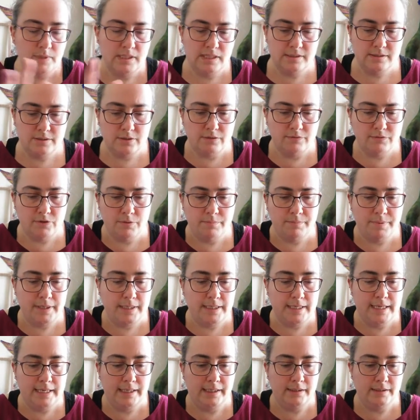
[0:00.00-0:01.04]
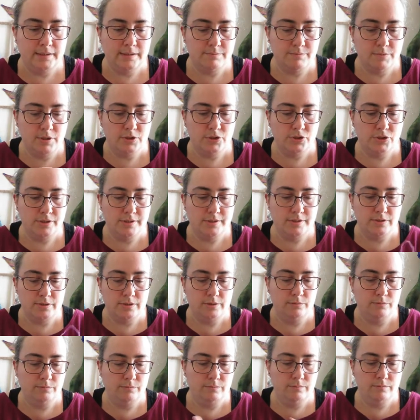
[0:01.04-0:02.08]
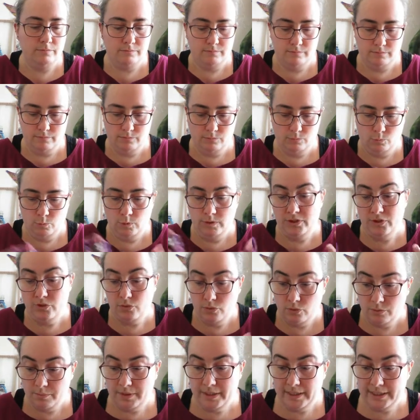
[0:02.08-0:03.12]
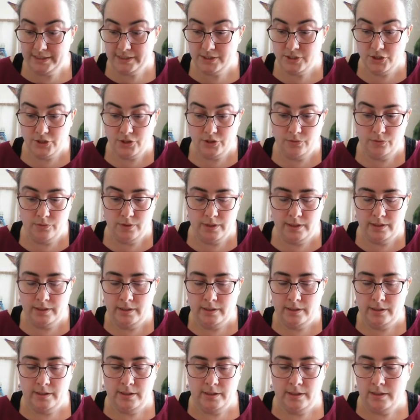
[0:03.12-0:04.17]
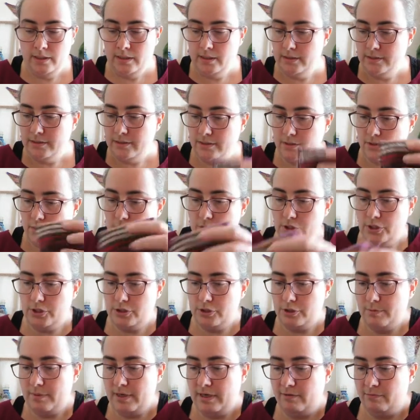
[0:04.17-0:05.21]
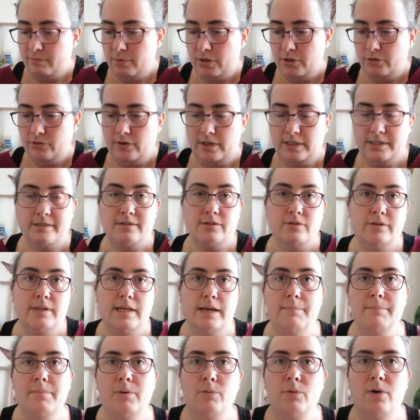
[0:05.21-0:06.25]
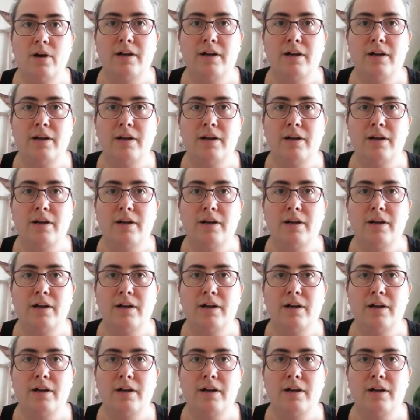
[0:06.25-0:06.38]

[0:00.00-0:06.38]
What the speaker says: So I've not been knitting as much as I would normally do. So there's not a huge amount of progress on that, but what